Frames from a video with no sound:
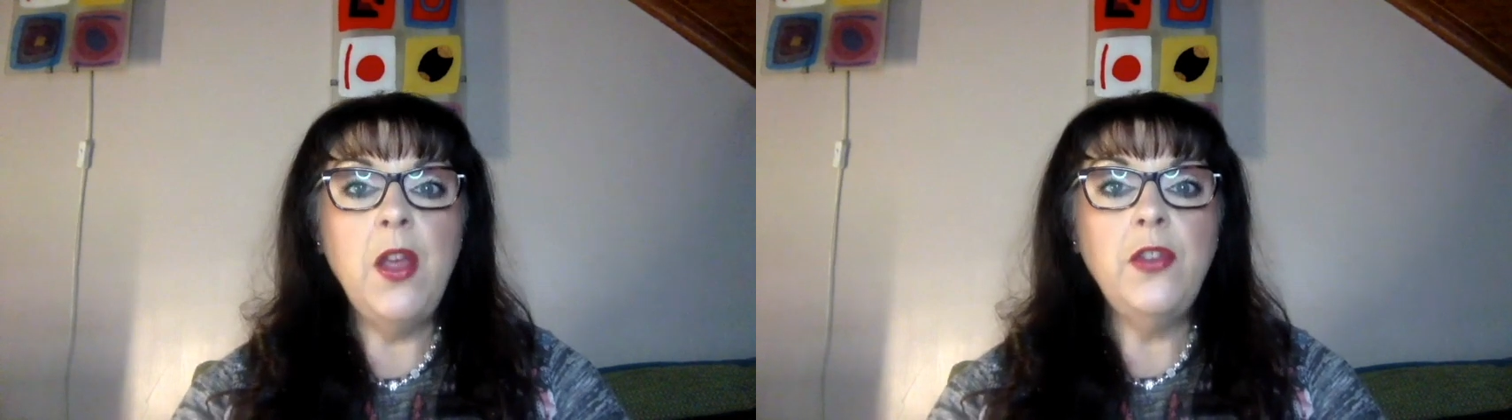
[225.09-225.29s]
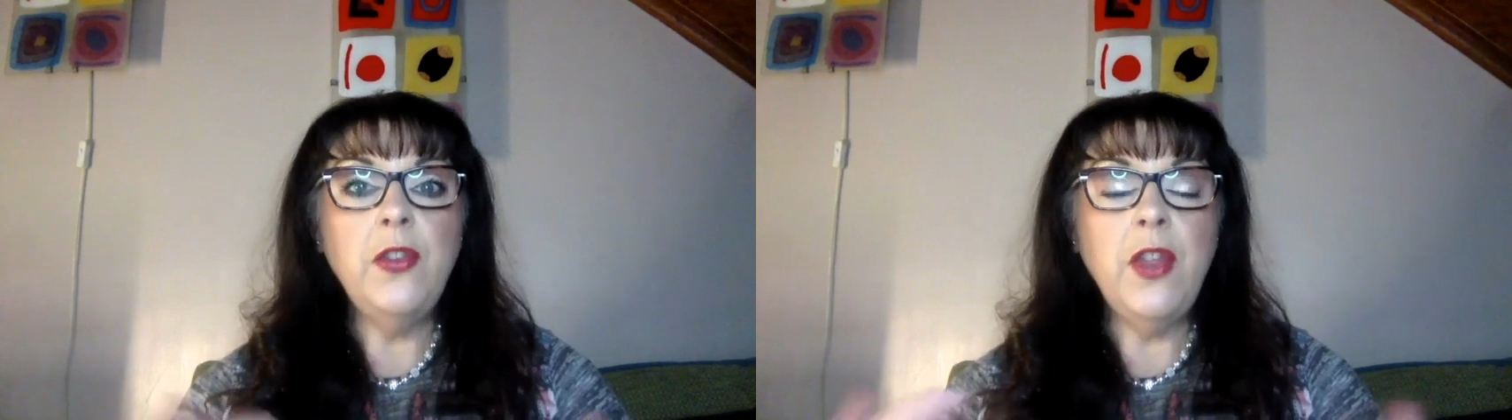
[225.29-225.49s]

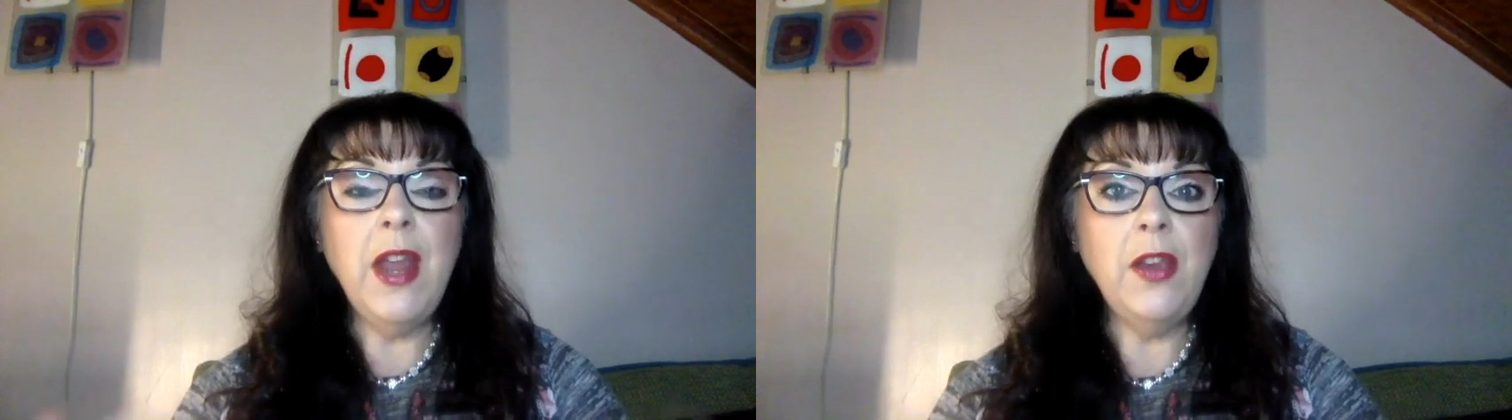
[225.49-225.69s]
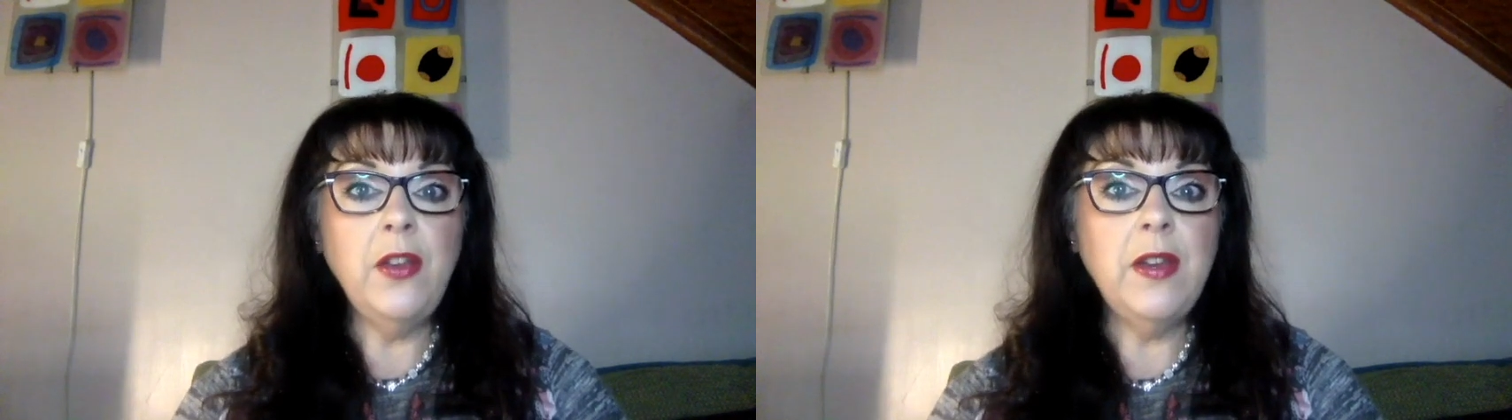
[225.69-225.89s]
so that
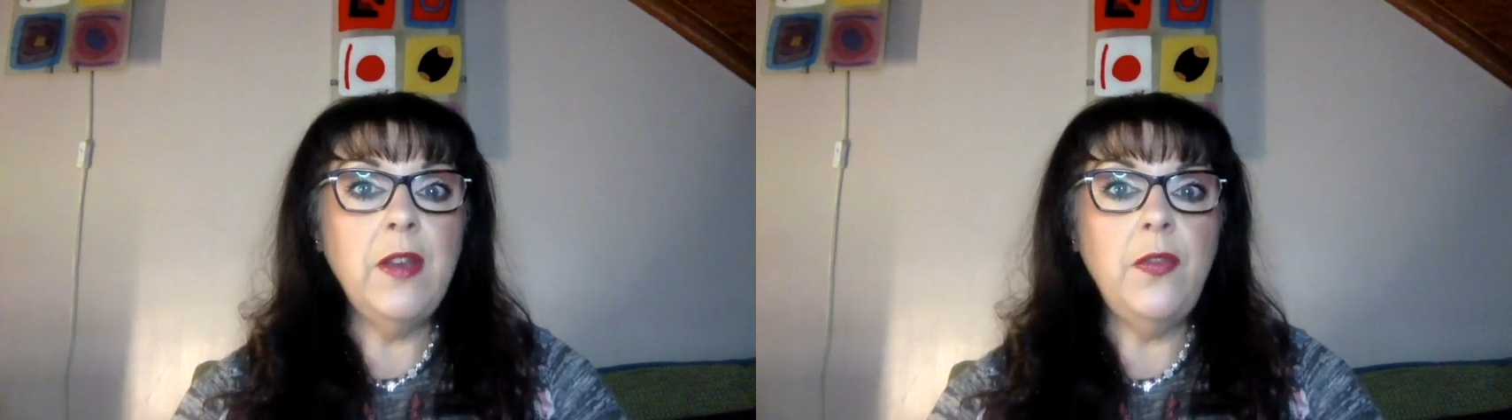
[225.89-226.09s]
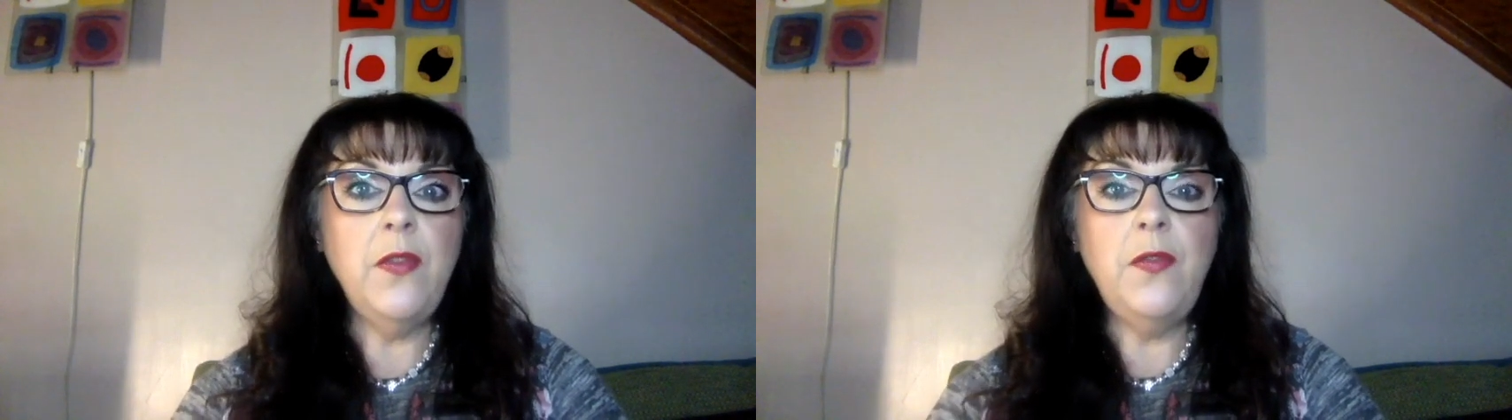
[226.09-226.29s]
I could
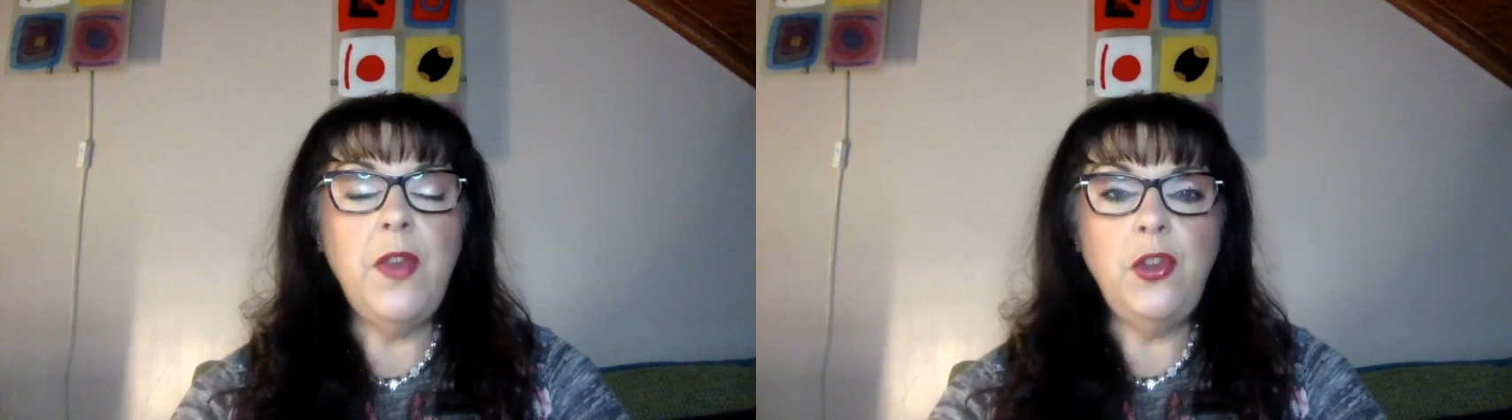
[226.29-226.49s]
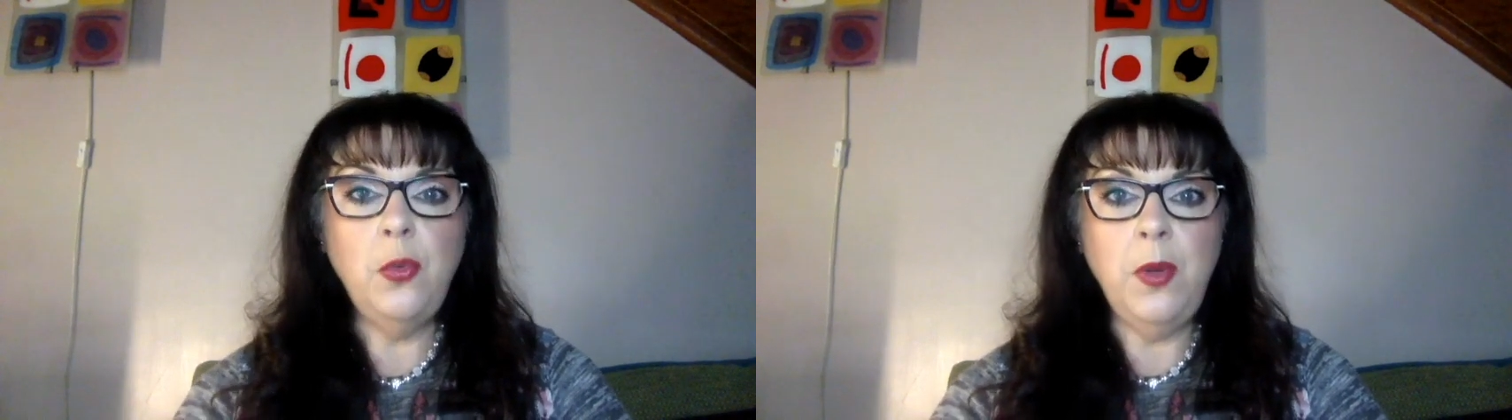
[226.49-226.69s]
give them
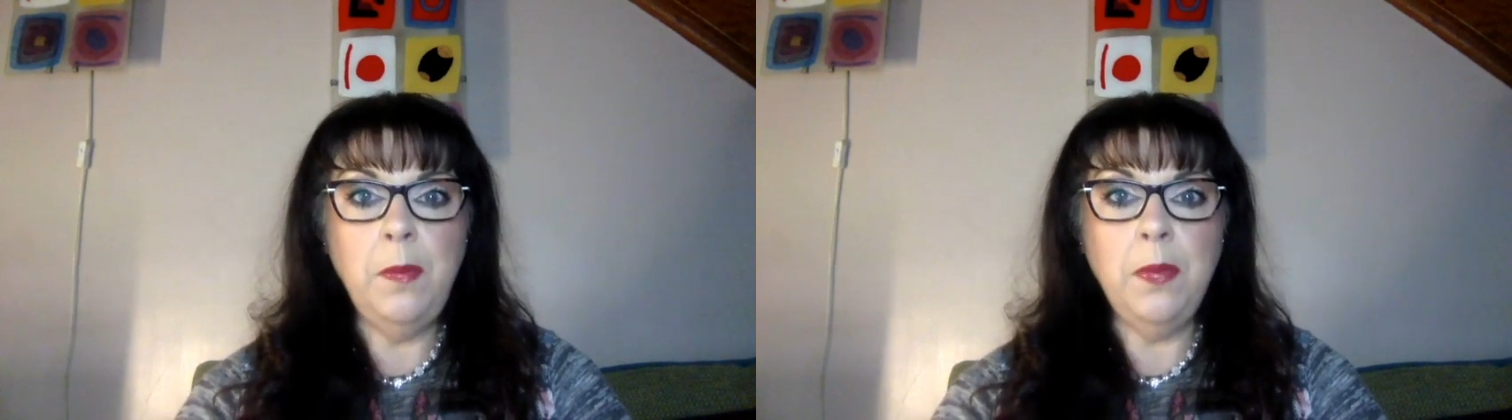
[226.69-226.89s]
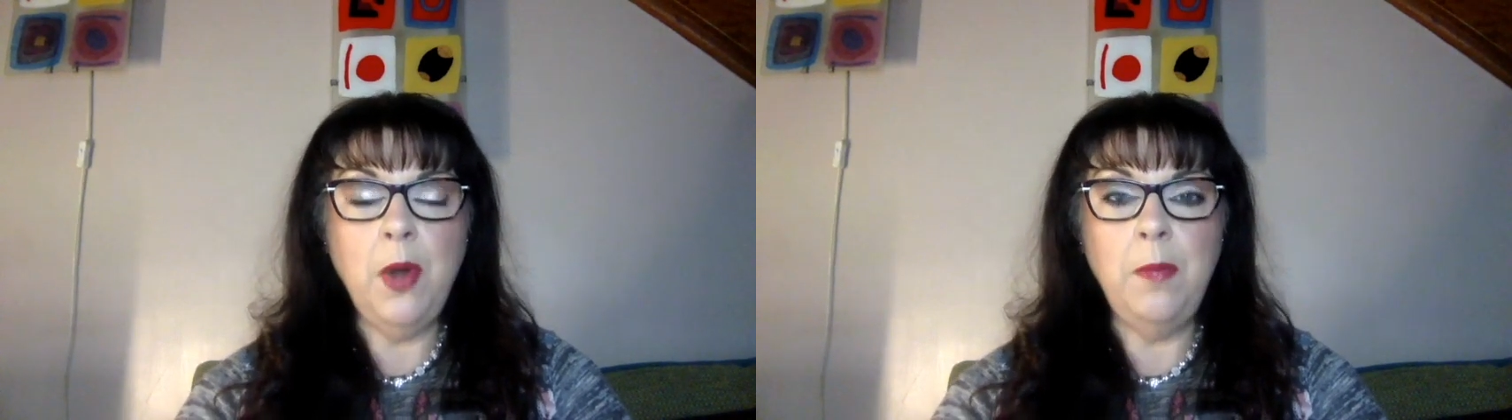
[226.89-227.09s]
visual
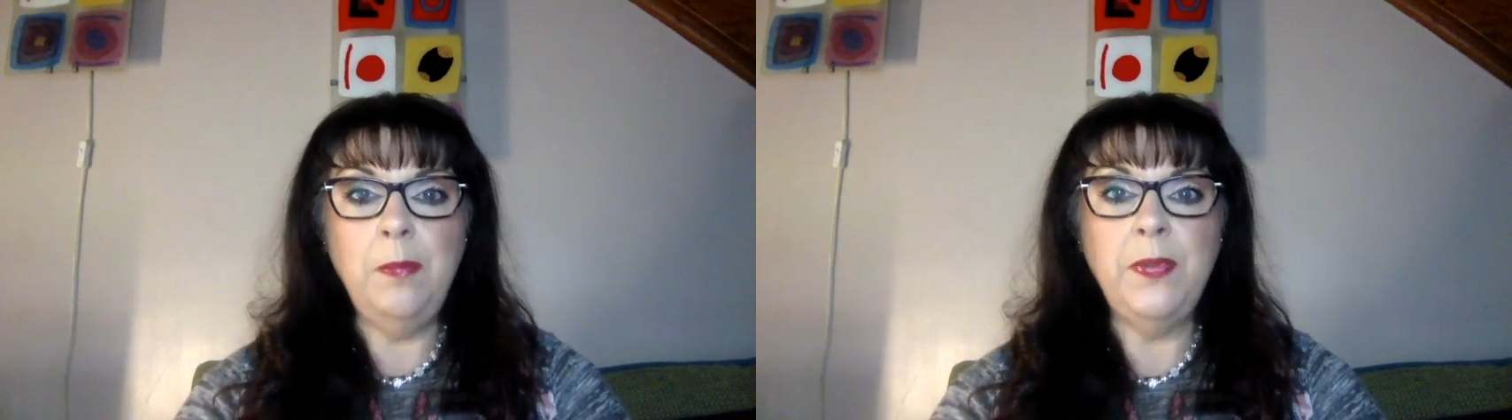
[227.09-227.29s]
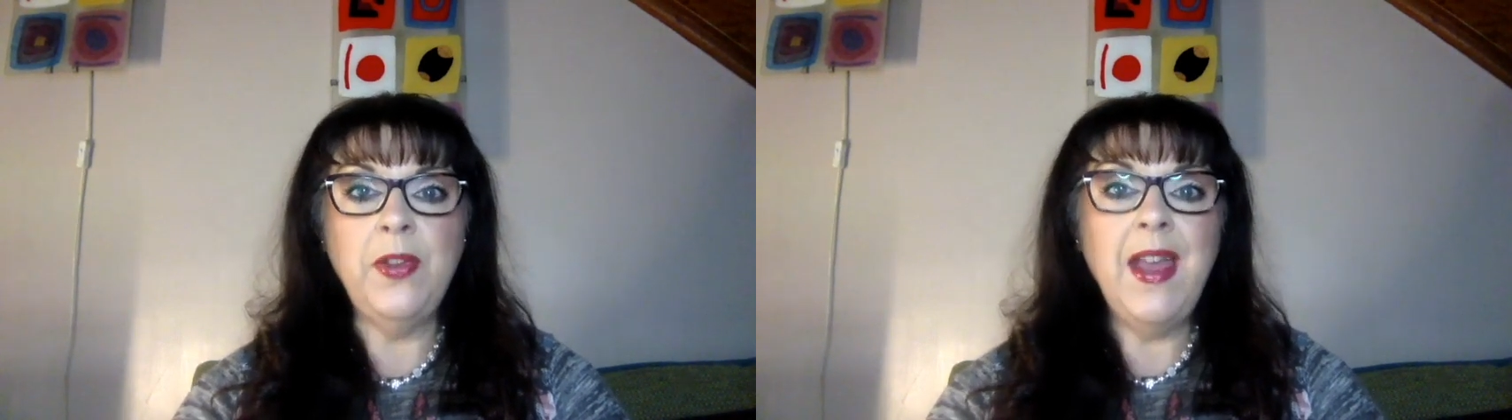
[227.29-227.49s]

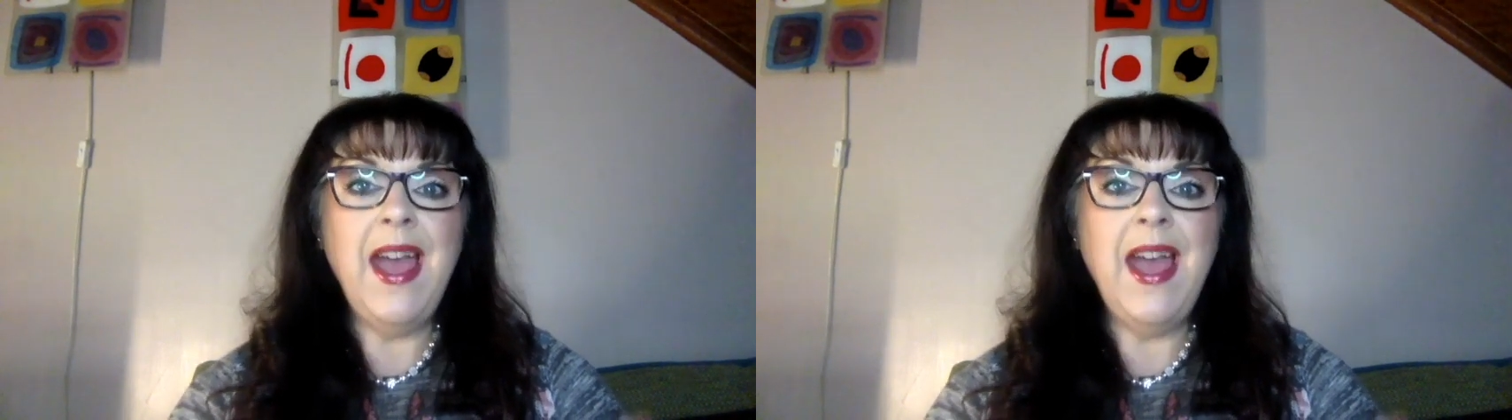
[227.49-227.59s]
prompts